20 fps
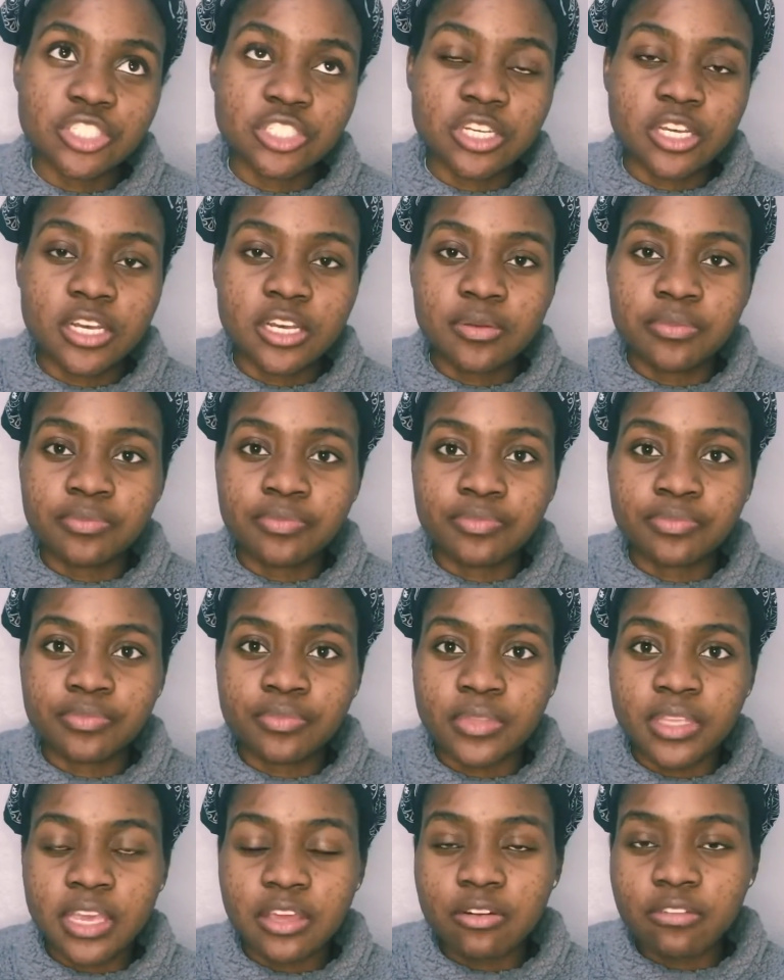
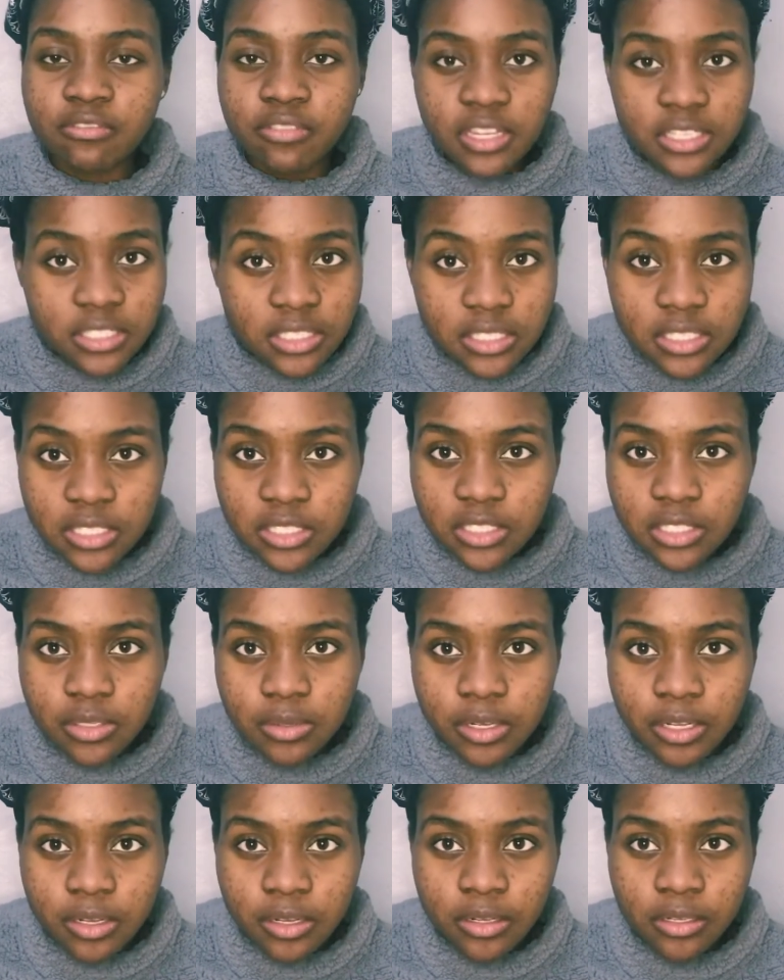out of varsity
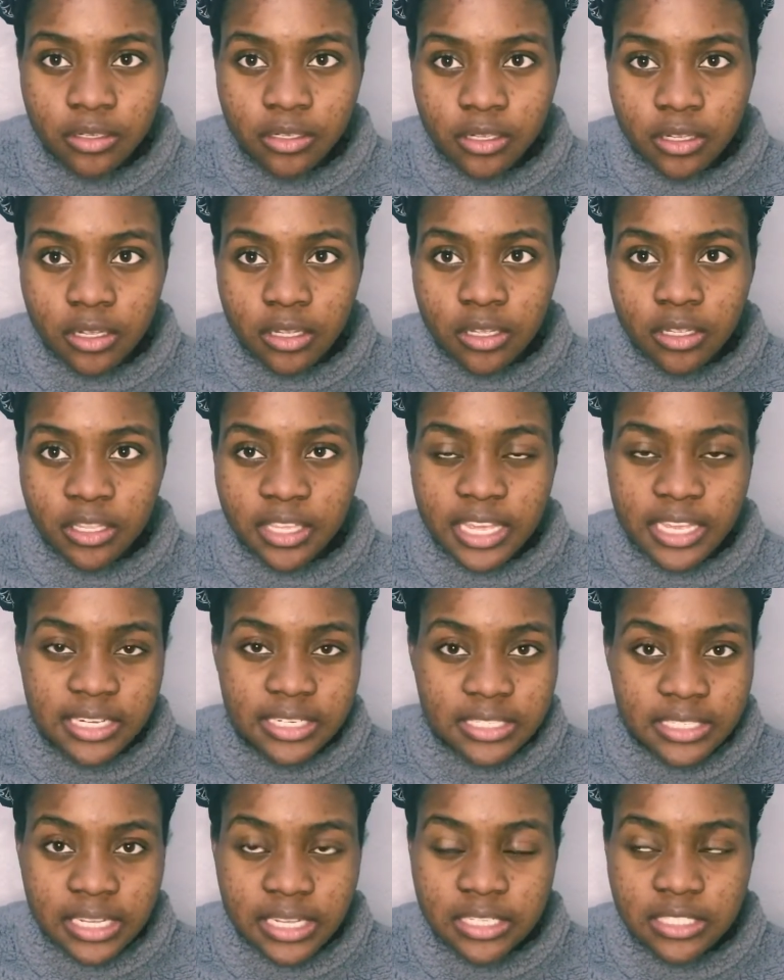
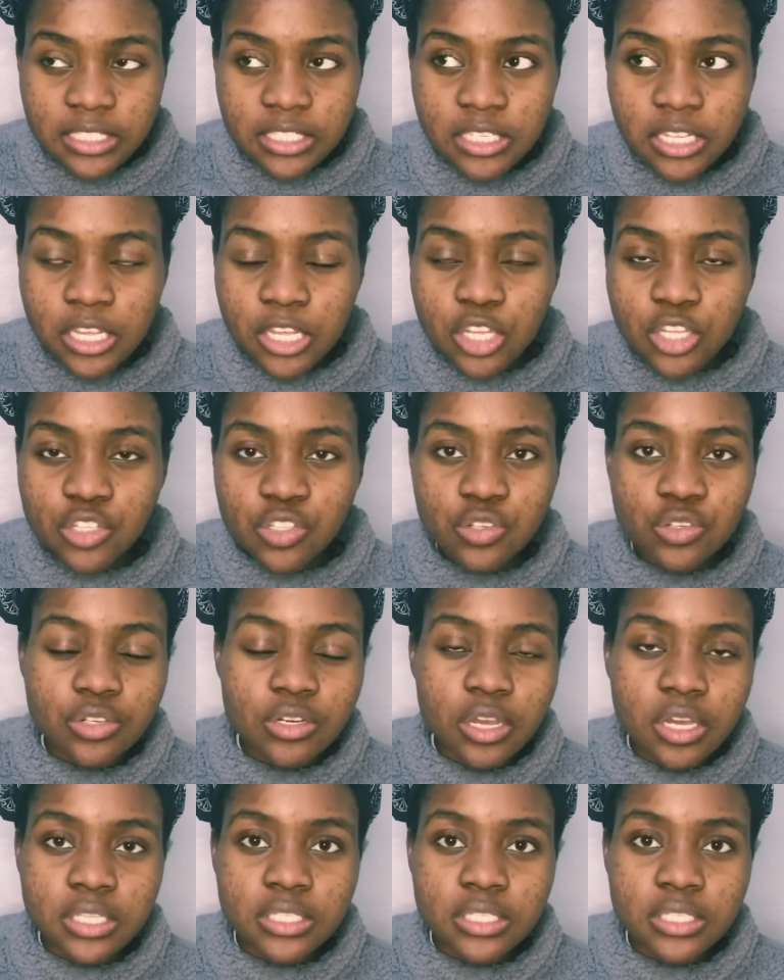candidate, you could ask